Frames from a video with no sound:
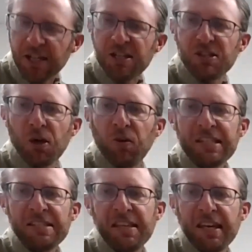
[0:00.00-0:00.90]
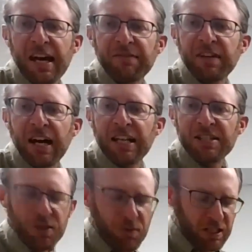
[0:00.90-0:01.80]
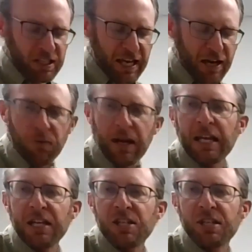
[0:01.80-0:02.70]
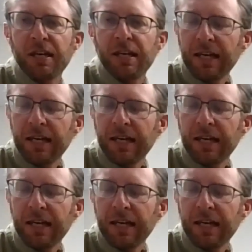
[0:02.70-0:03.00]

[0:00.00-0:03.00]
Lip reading: So let's say I've got a 200 cow ranch